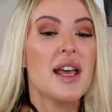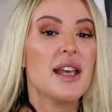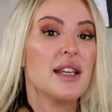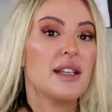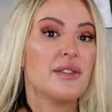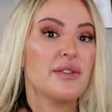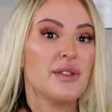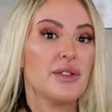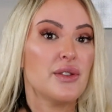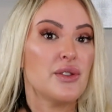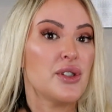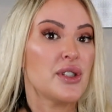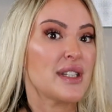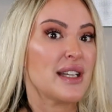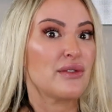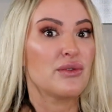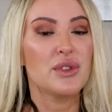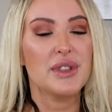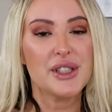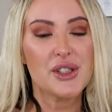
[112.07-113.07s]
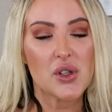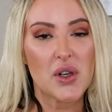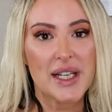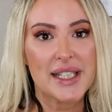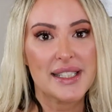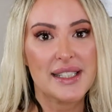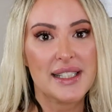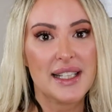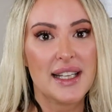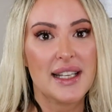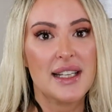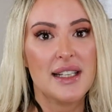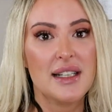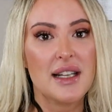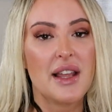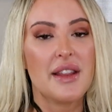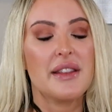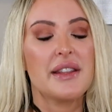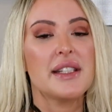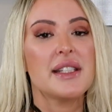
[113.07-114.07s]
if you just have really dry
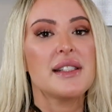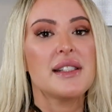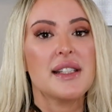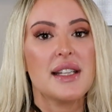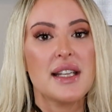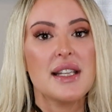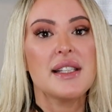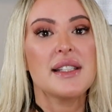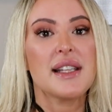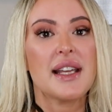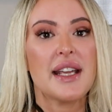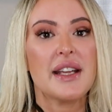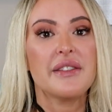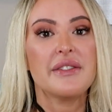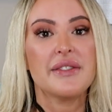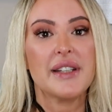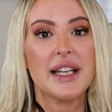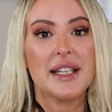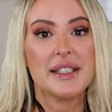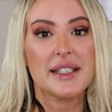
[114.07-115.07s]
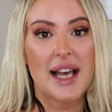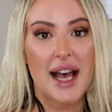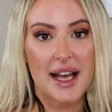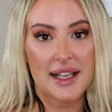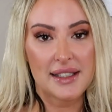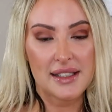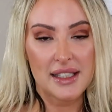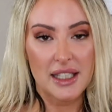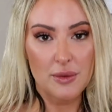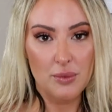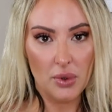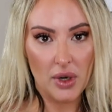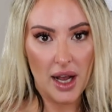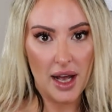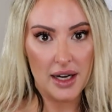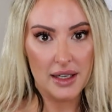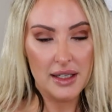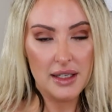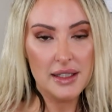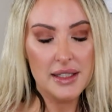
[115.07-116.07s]
skin this is a fantastic
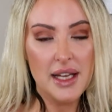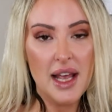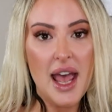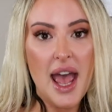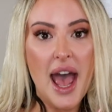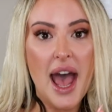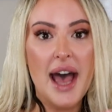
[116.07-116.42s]
product